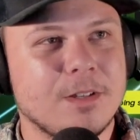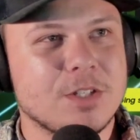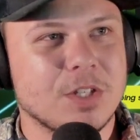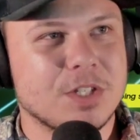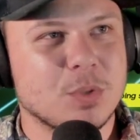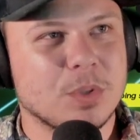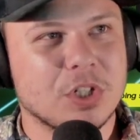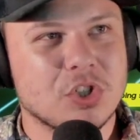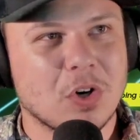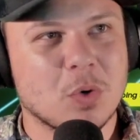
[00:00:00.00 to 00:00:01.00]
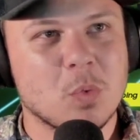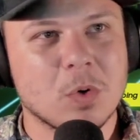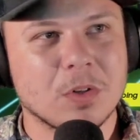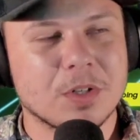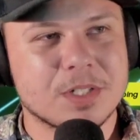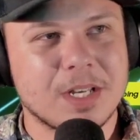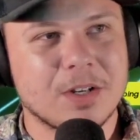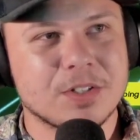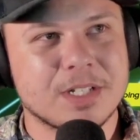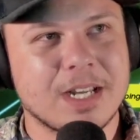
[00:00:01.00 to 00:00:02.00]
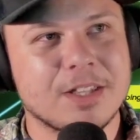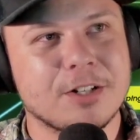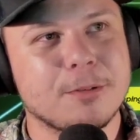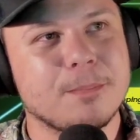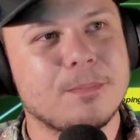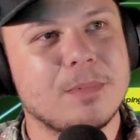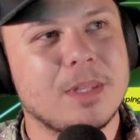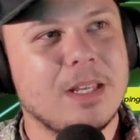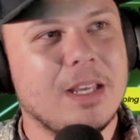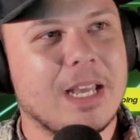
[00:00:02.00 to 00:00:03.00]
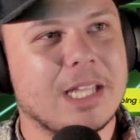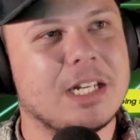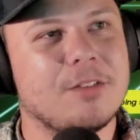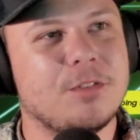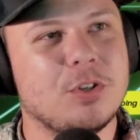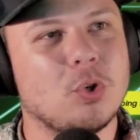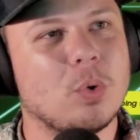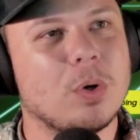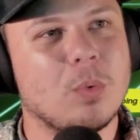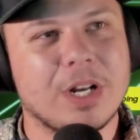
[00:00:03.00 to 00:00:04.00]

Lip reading: This is what the shark wart looks like altogether. And then if you want to